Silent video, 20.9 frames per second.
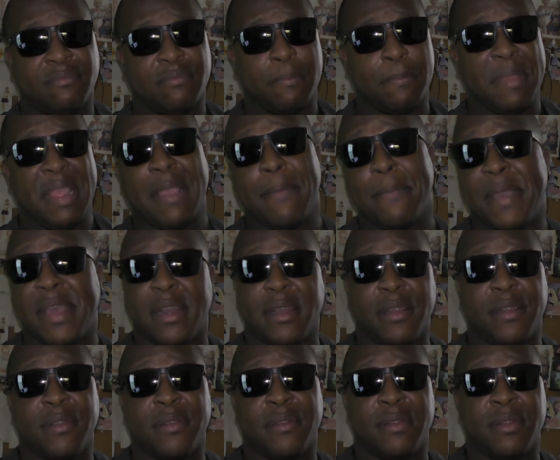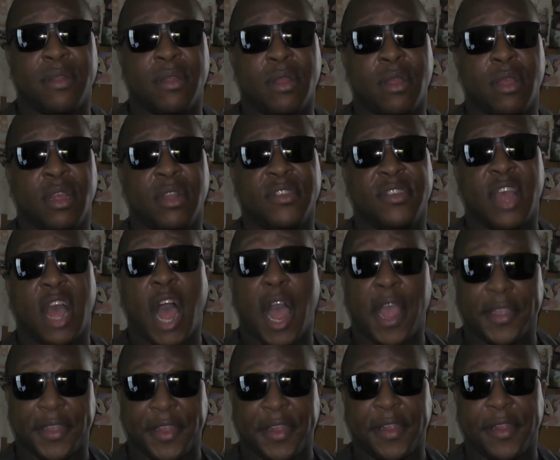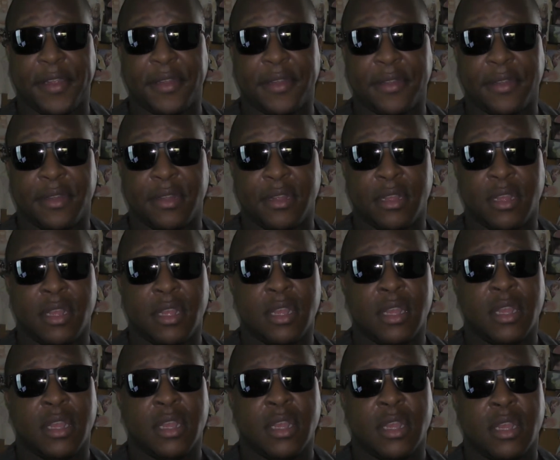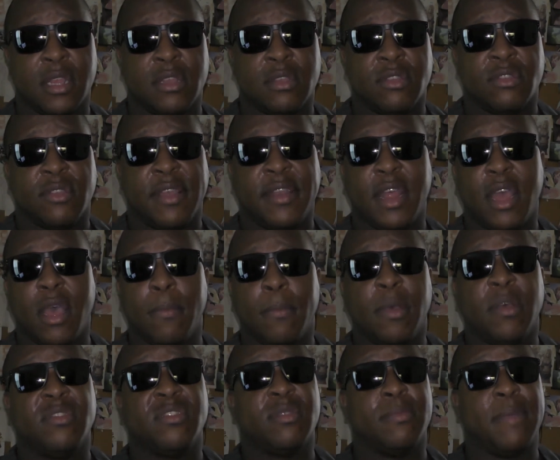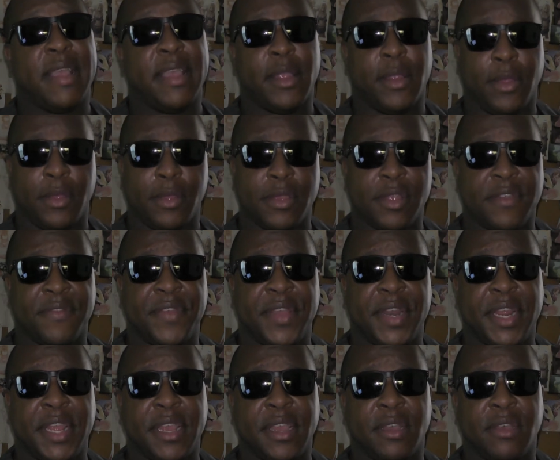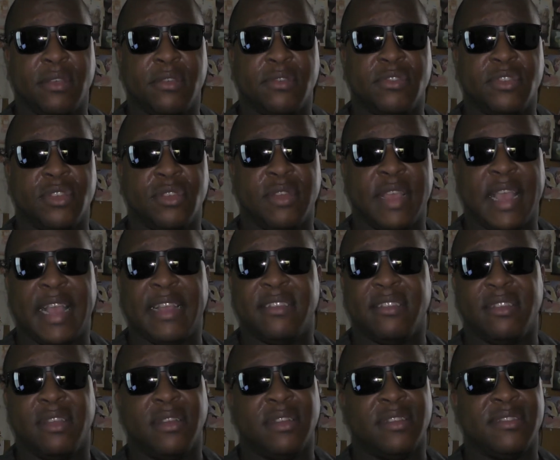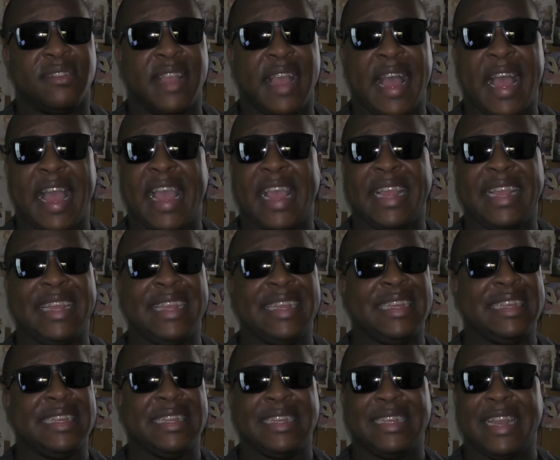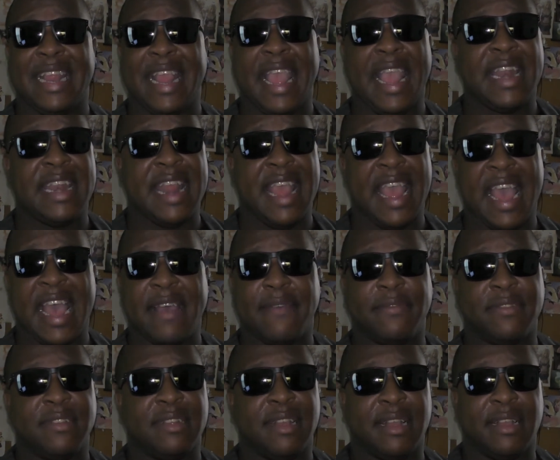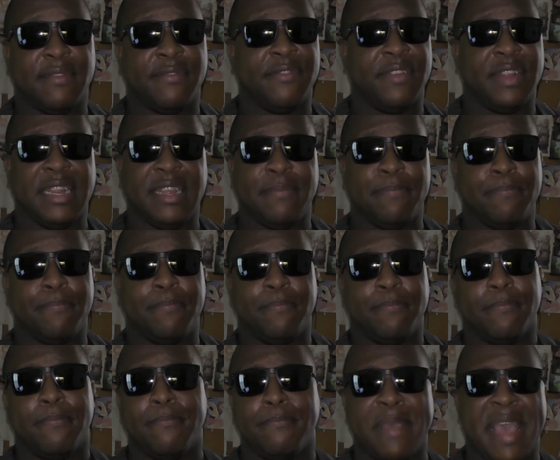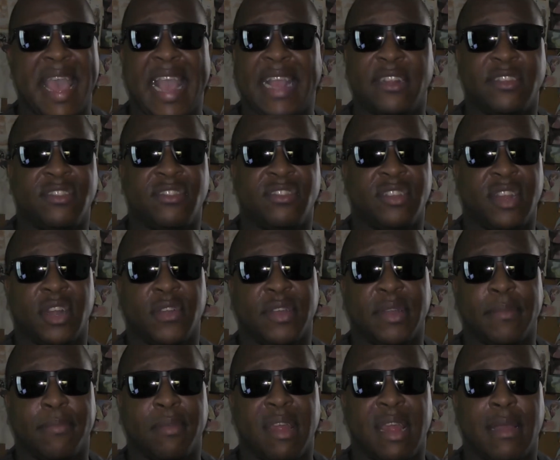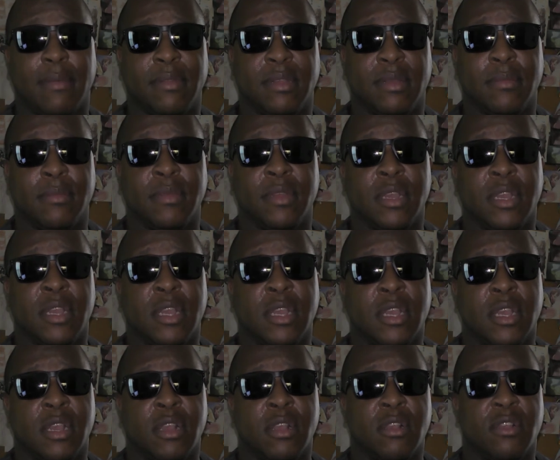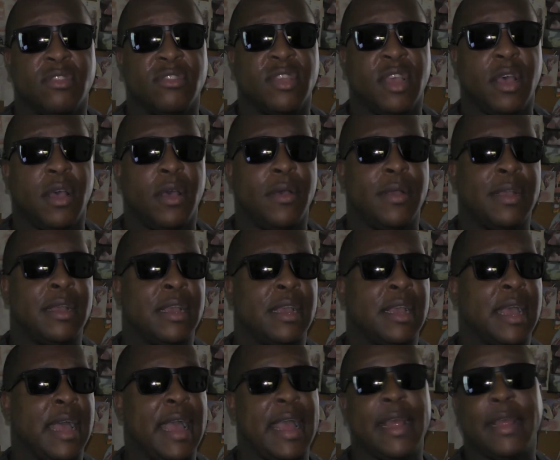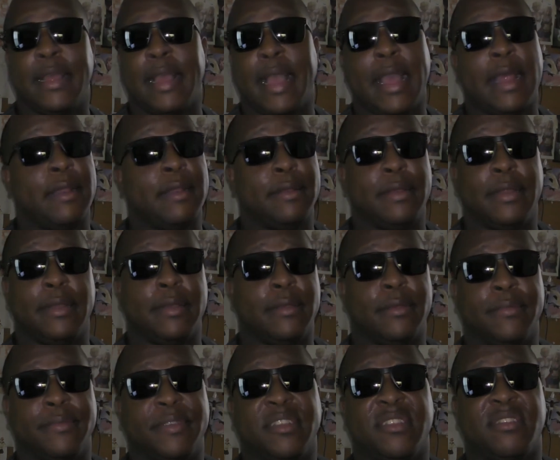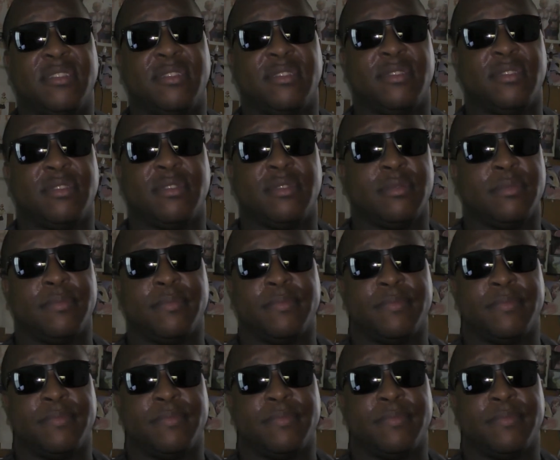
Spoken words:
be a better talker. So I know most of my earlier videos, you guys noticed that I tend to have a really bad stuttering problem. So I don't know, it's